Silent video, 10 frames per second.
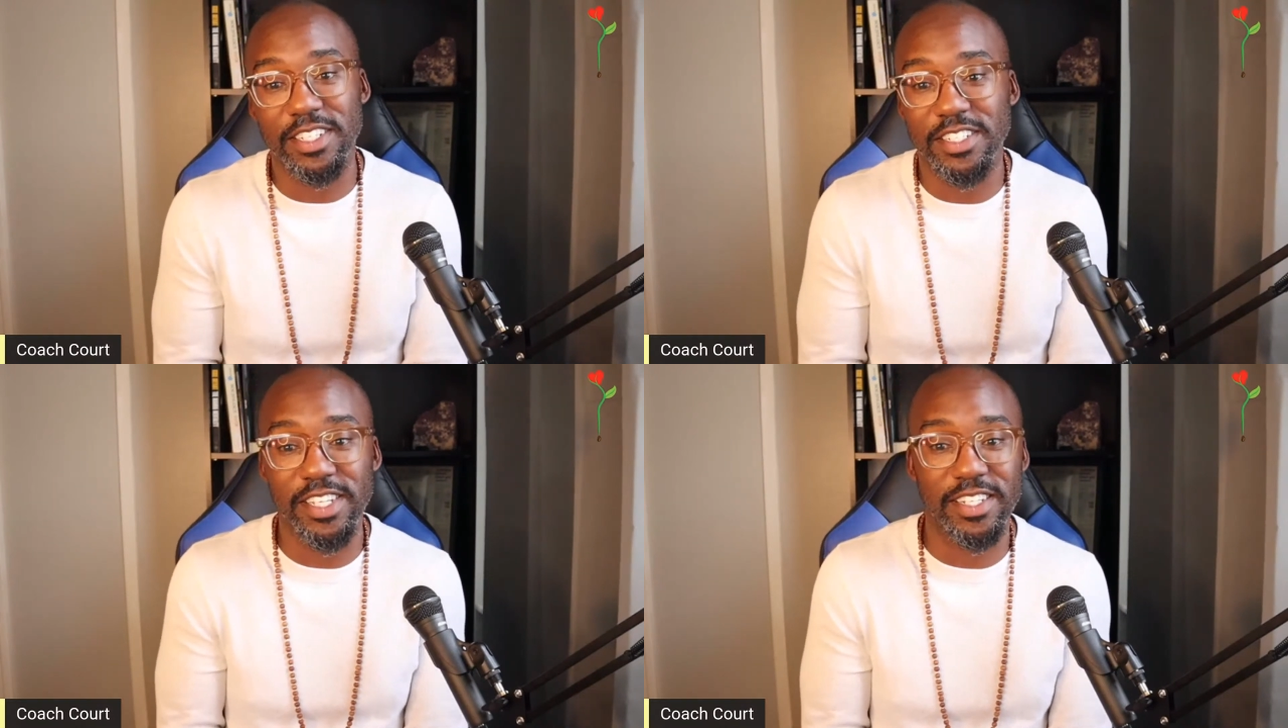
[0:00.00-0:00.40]

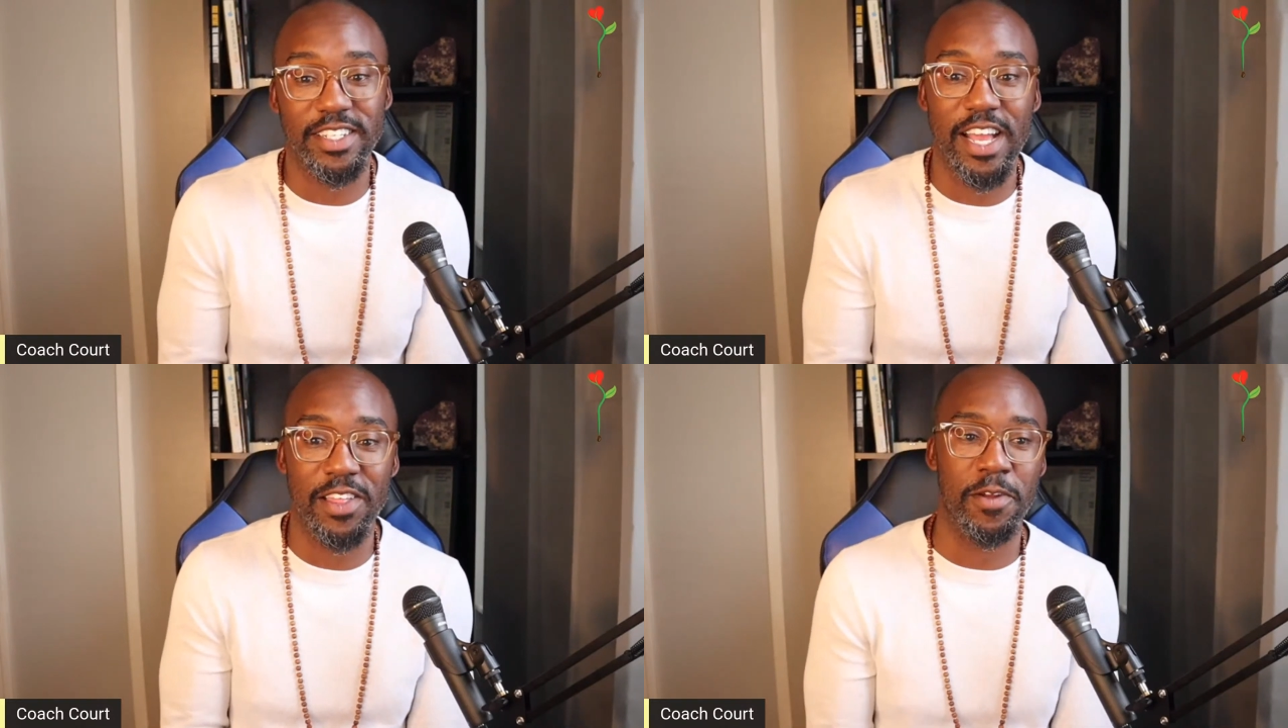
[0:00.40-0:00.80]
stick
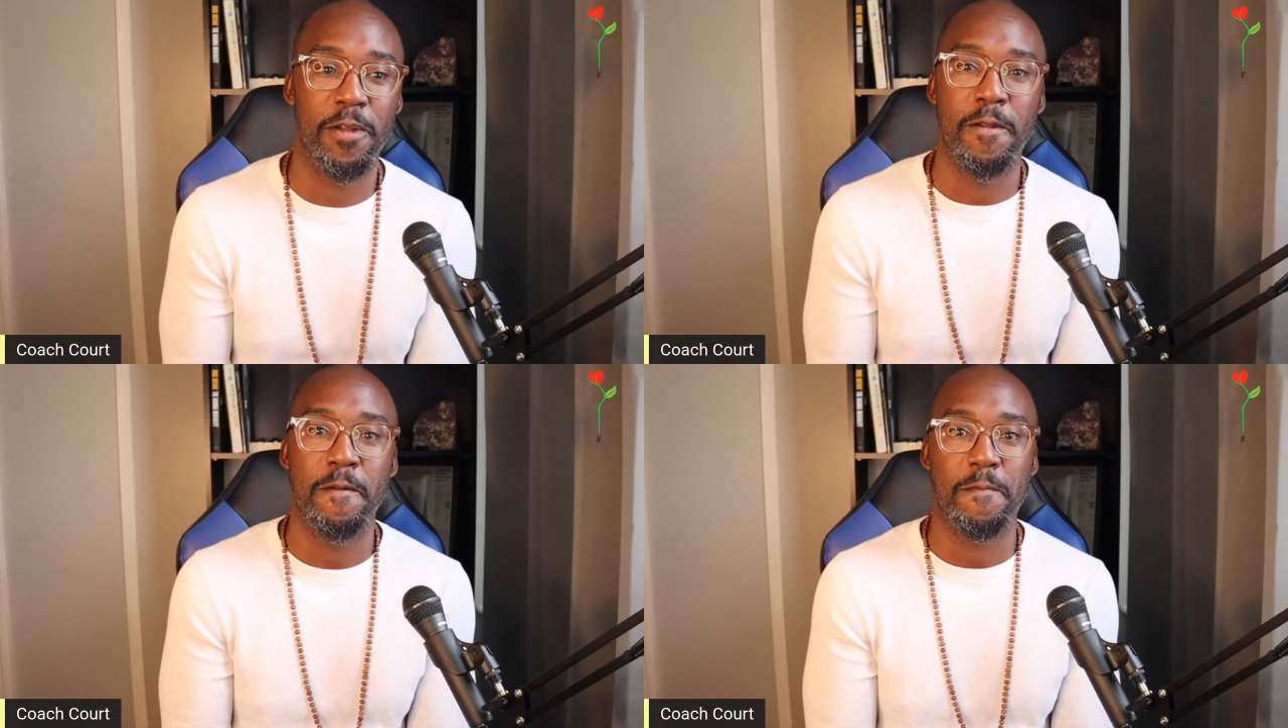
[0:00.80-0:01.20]
together.
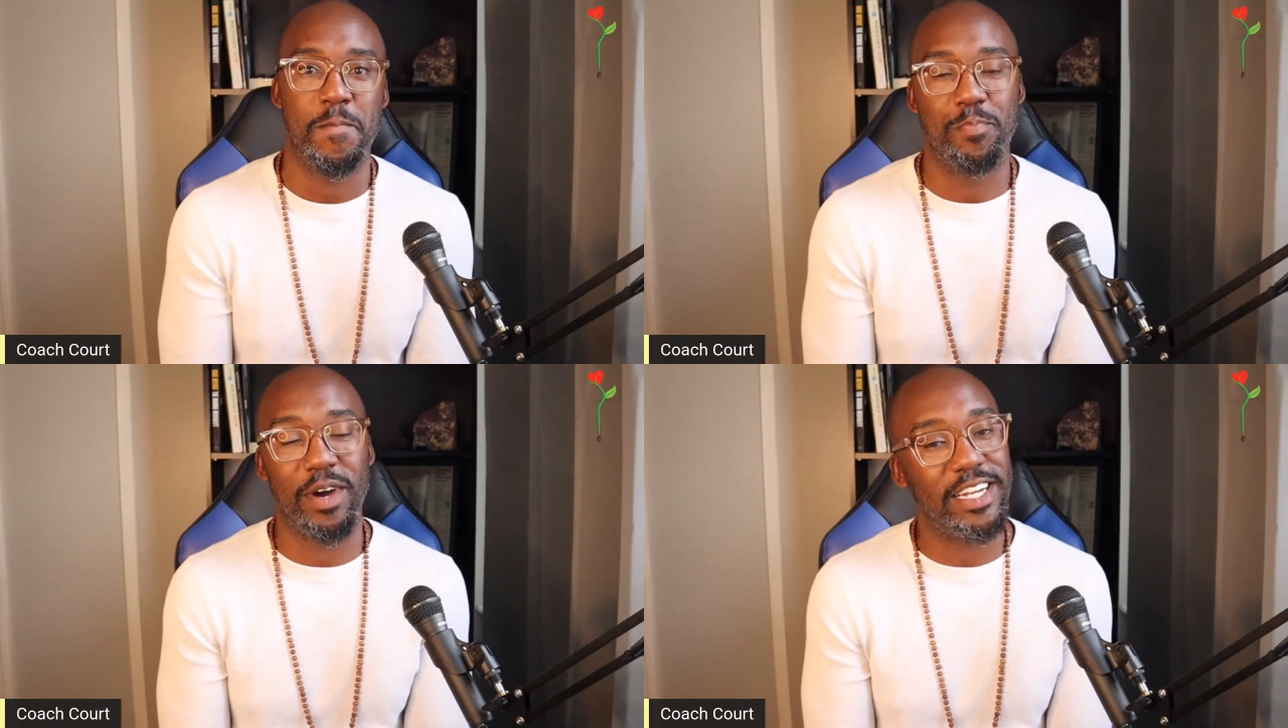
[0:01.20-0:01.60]

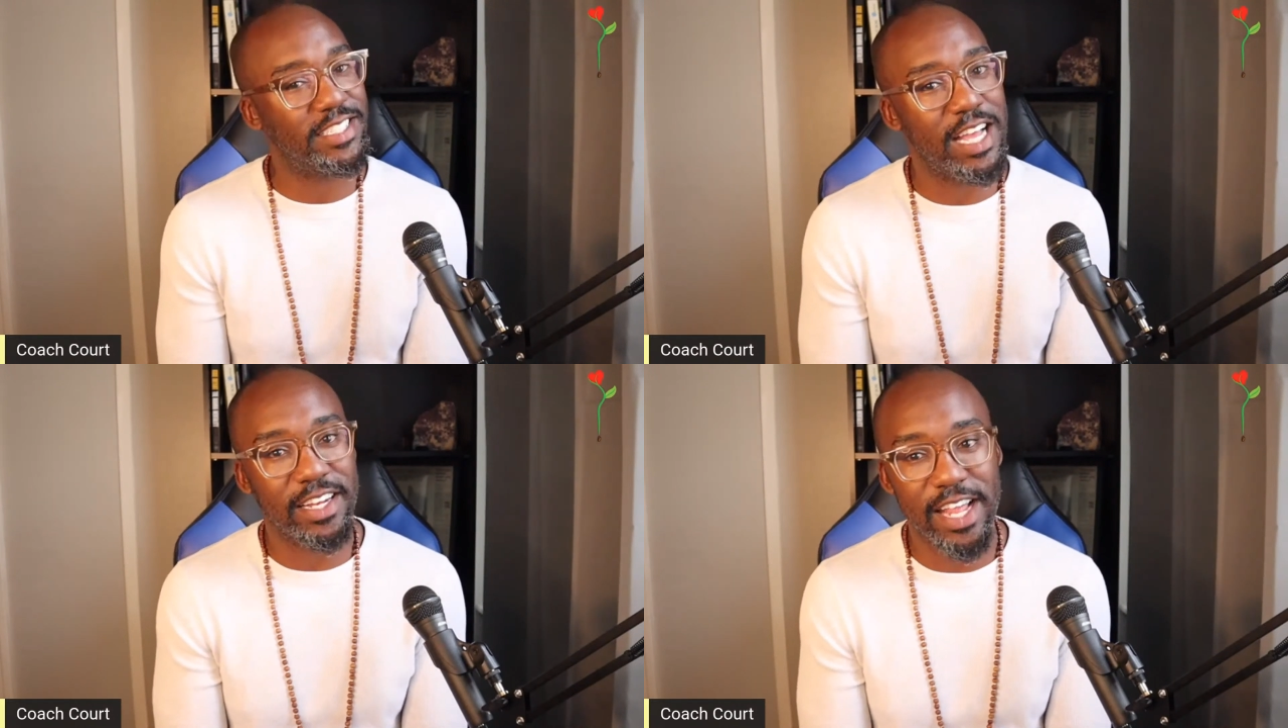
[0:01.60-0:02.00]
But
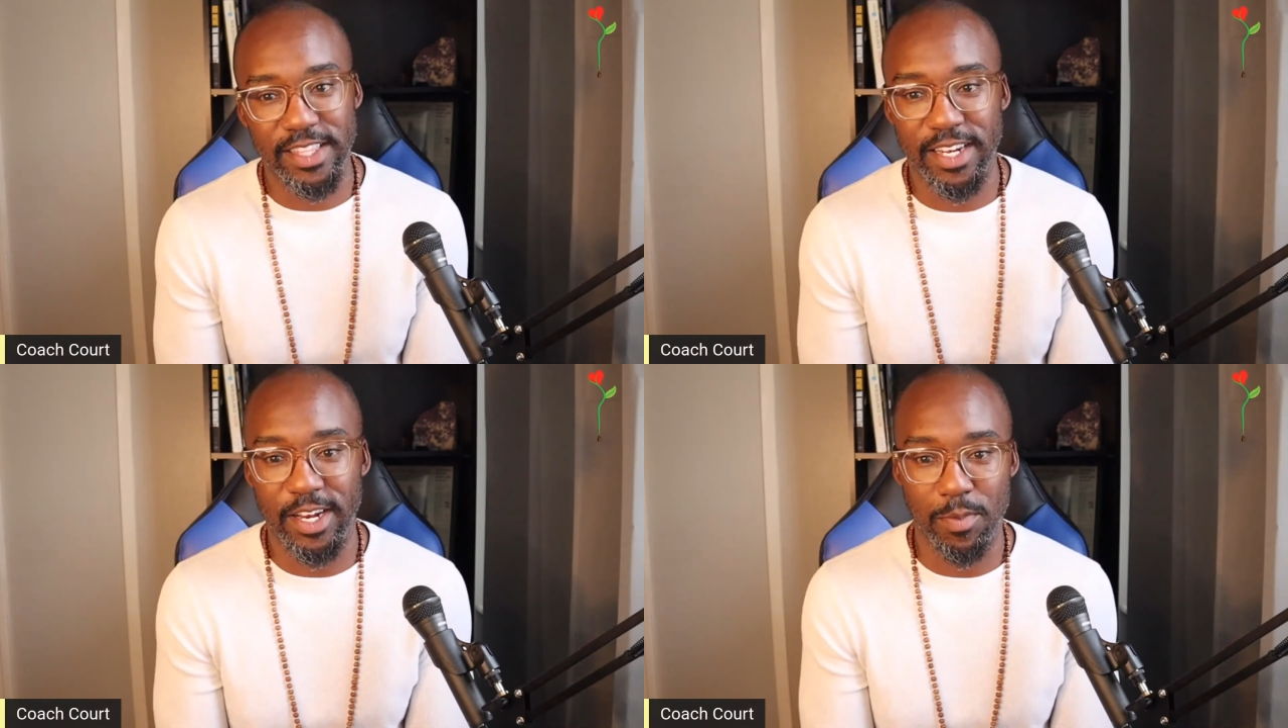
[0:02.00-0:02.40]
it's not like
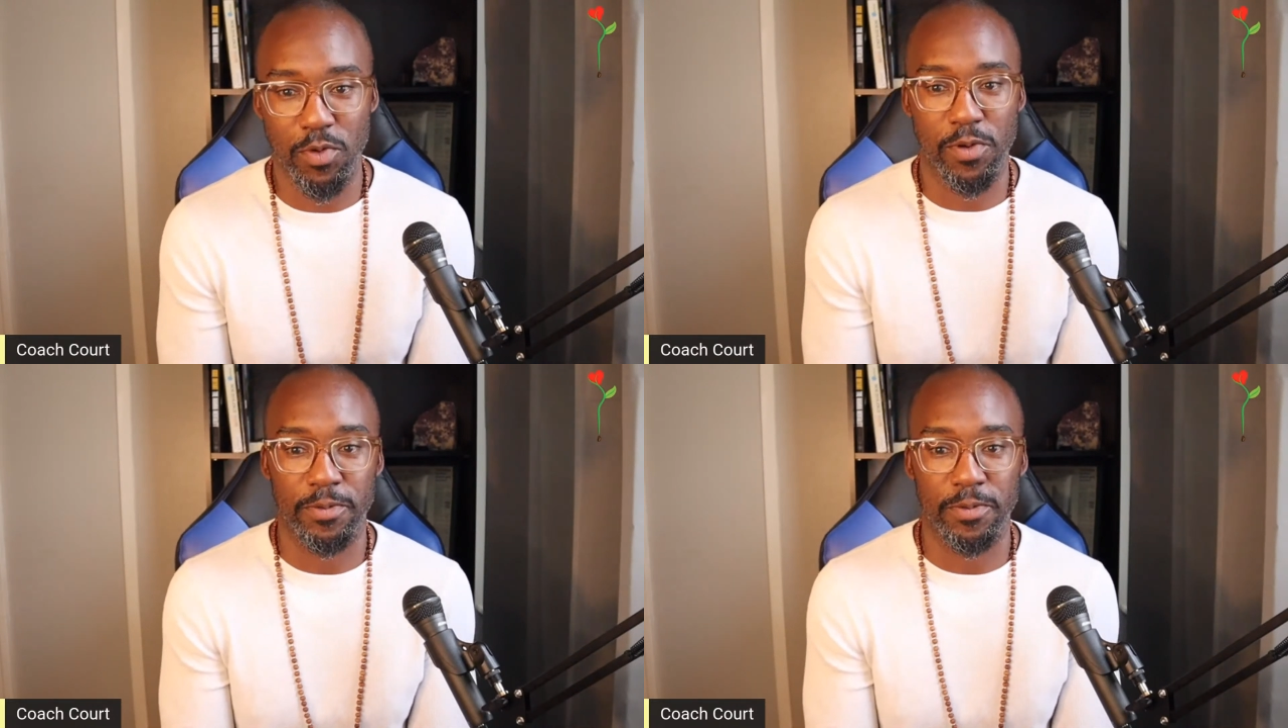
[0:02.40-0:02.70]
that anymore.